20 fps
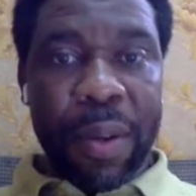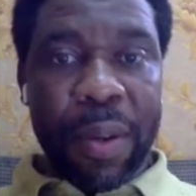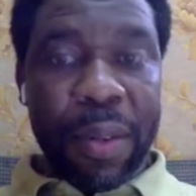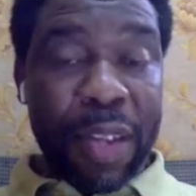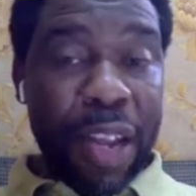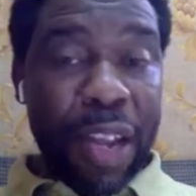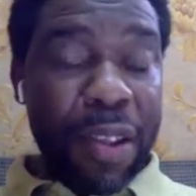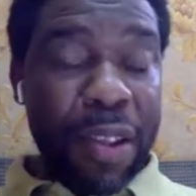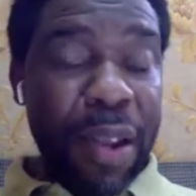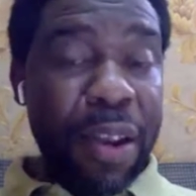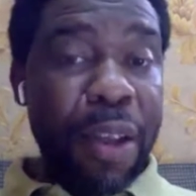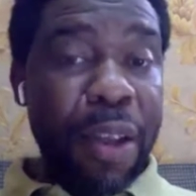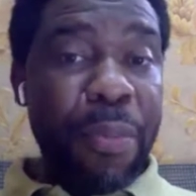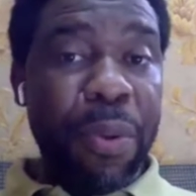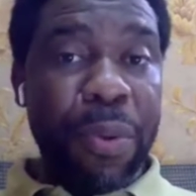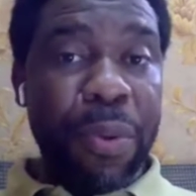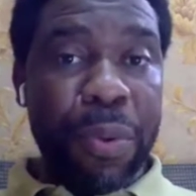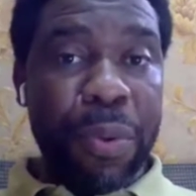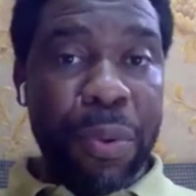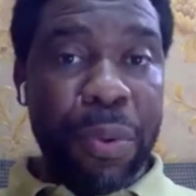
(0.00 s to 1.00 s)
there's another
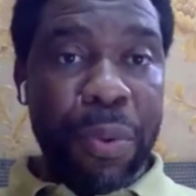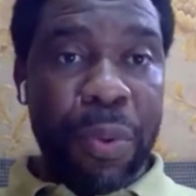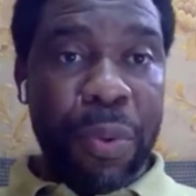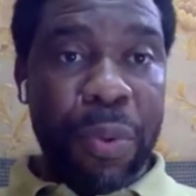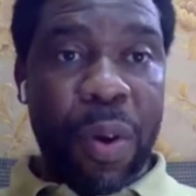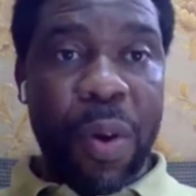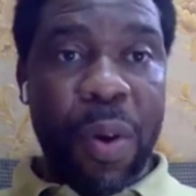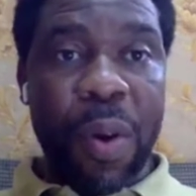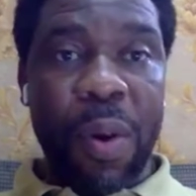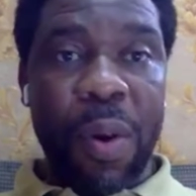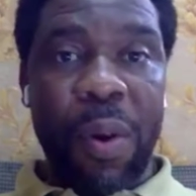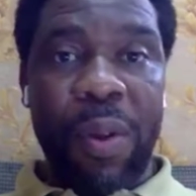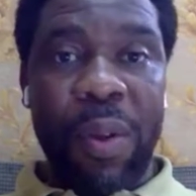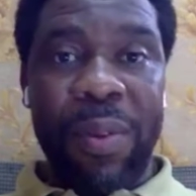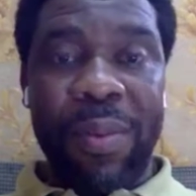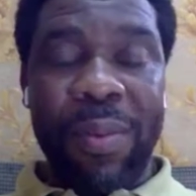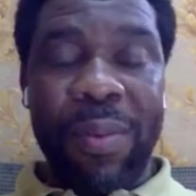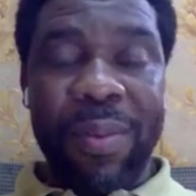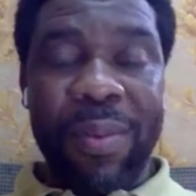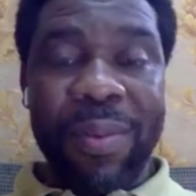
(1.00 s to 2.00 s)
neighborhood we
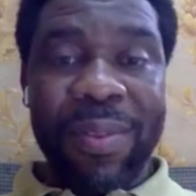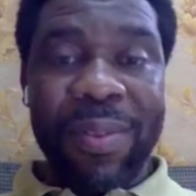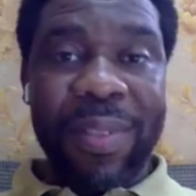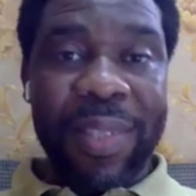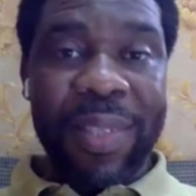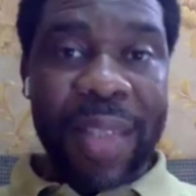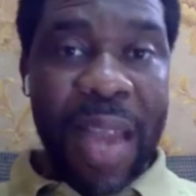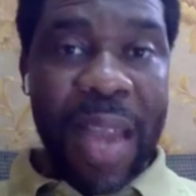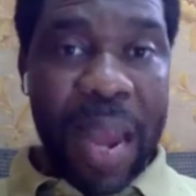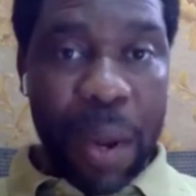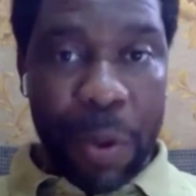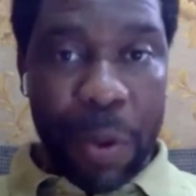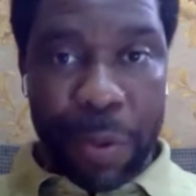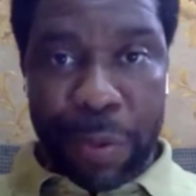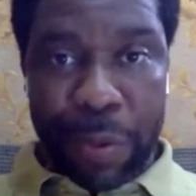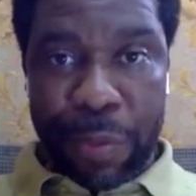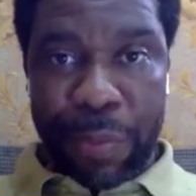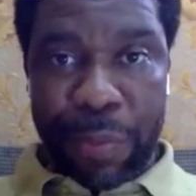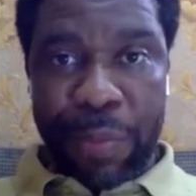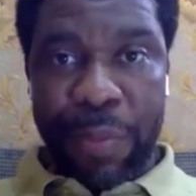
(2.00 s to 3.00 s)
call
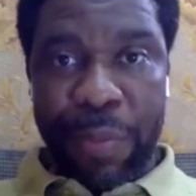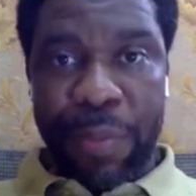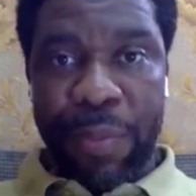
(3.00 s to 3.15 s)
Town,